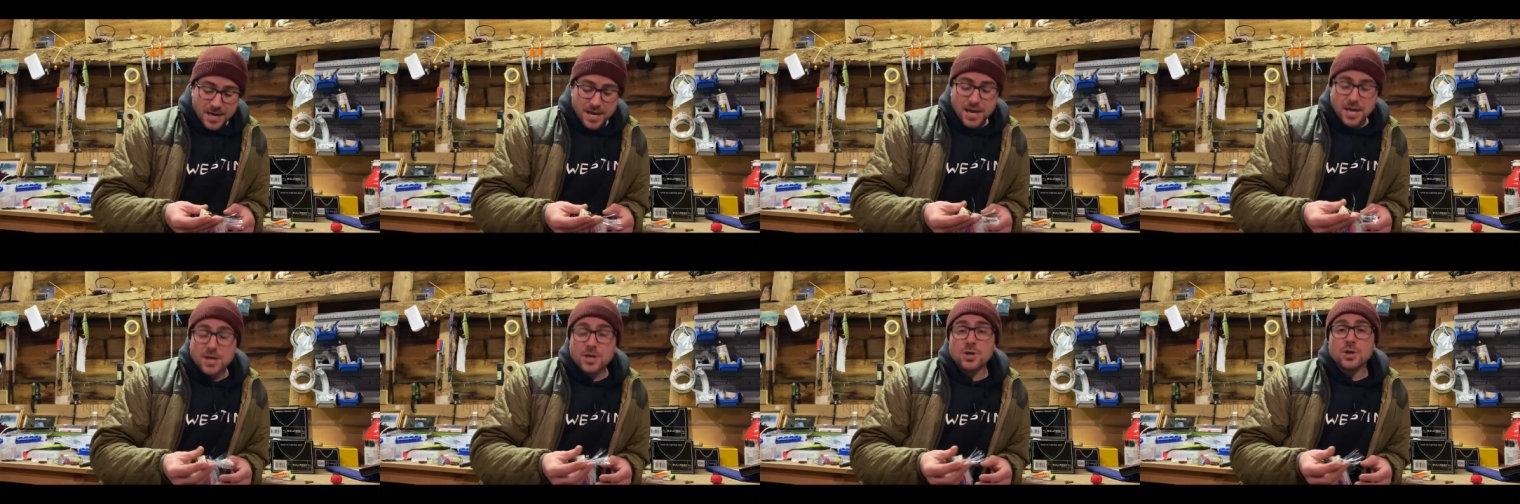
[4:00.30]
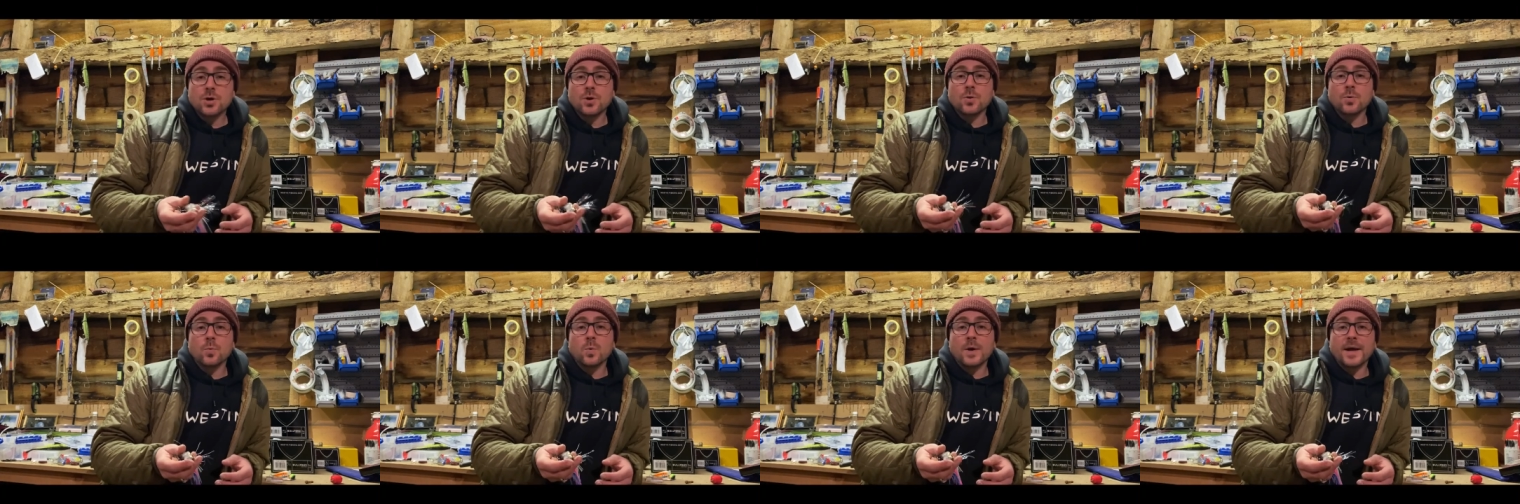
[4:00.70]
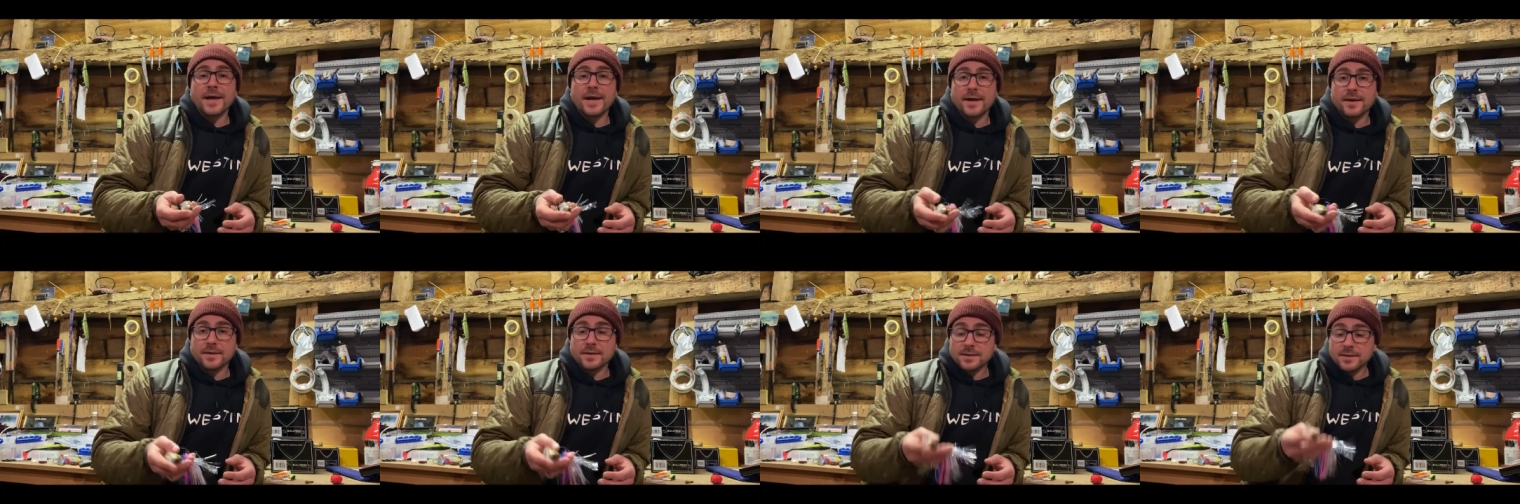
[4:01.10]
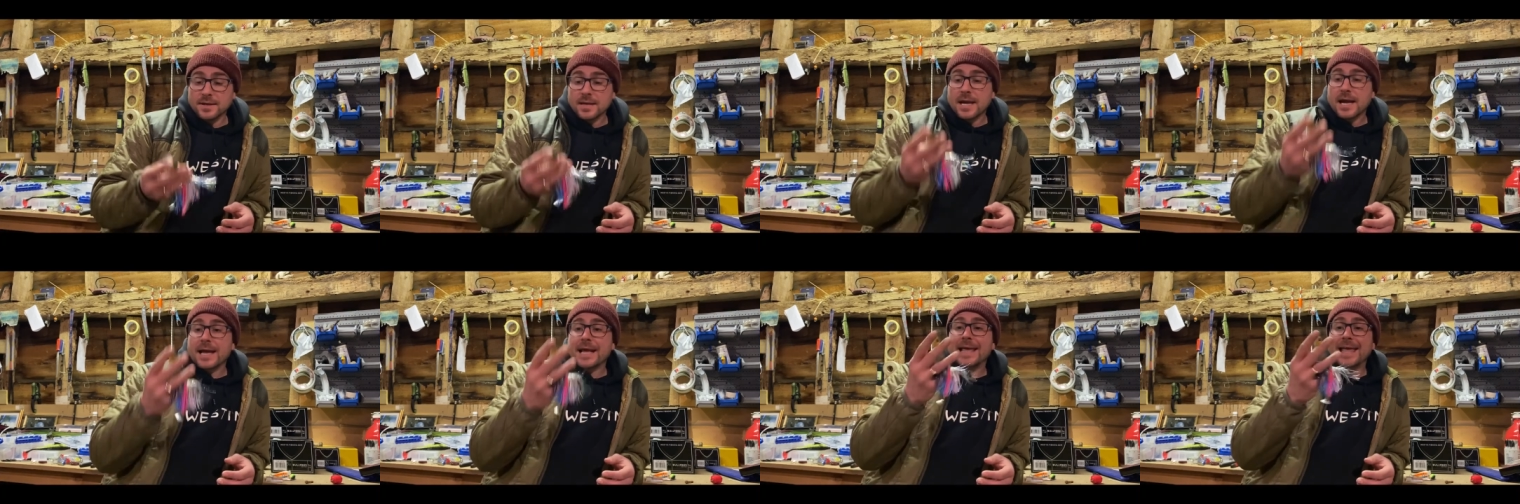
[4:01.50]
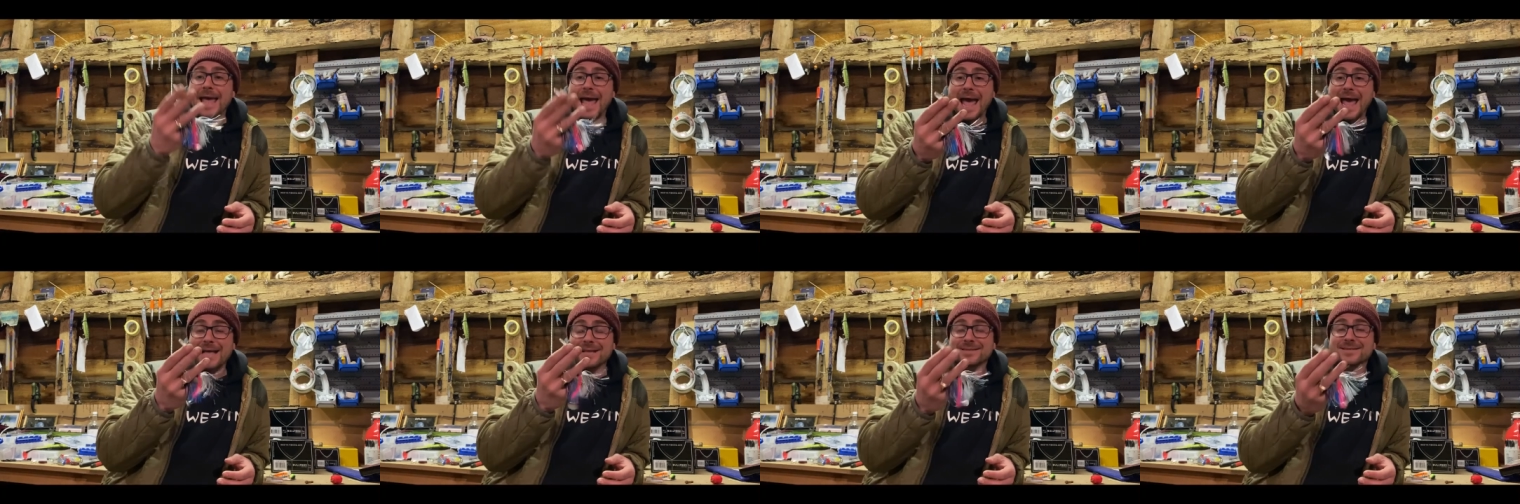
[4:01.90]
you will
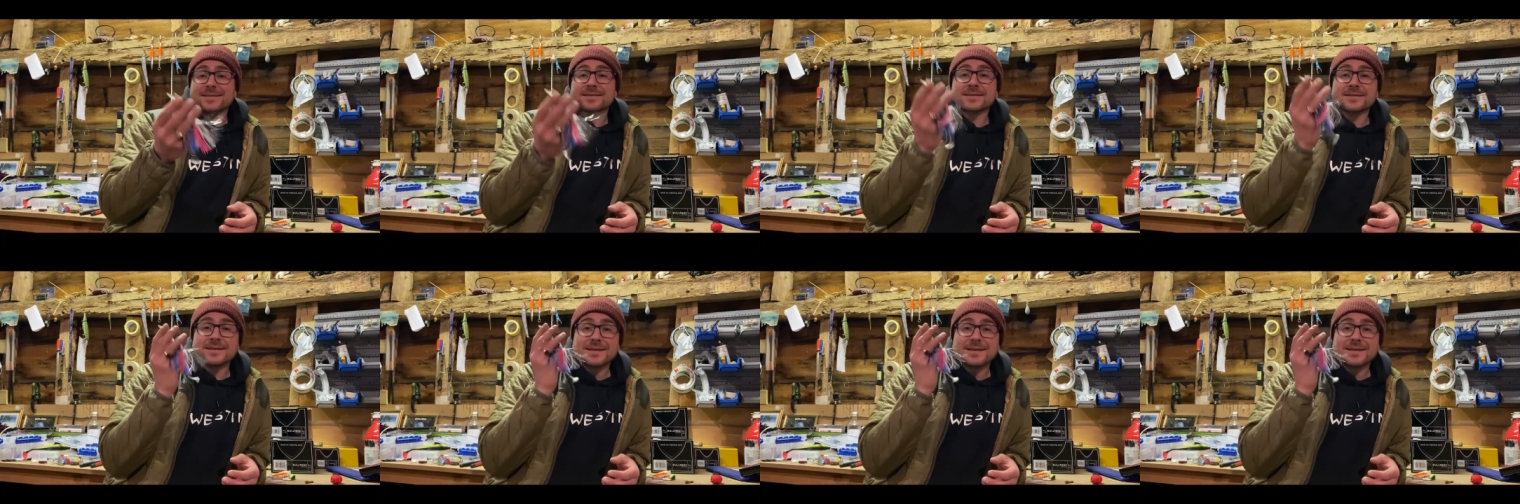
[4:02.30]
get